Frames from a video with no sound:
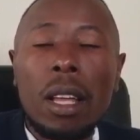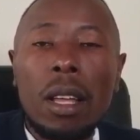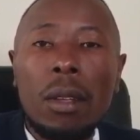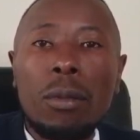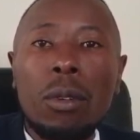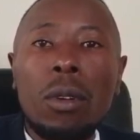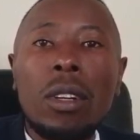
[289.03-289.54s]

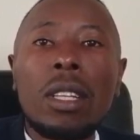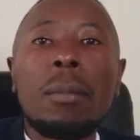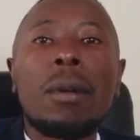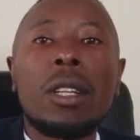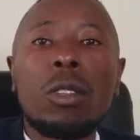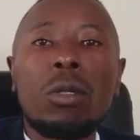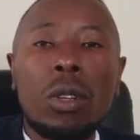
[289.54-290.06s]
if you're not a
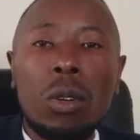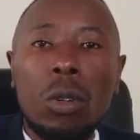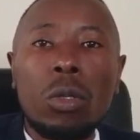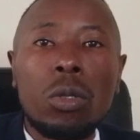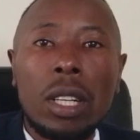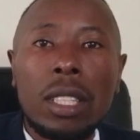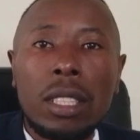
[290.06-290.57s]
party to a
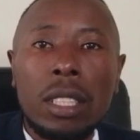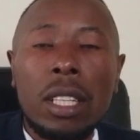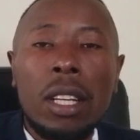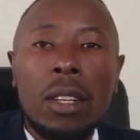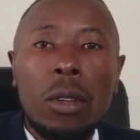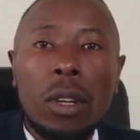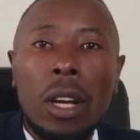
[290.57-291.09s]
contract,
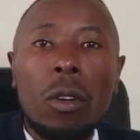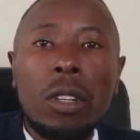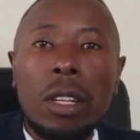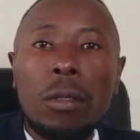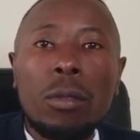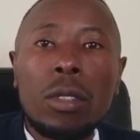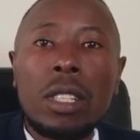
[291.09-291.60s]
you cannot
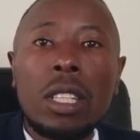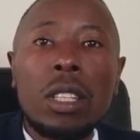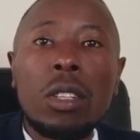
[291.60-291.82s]
enforce it.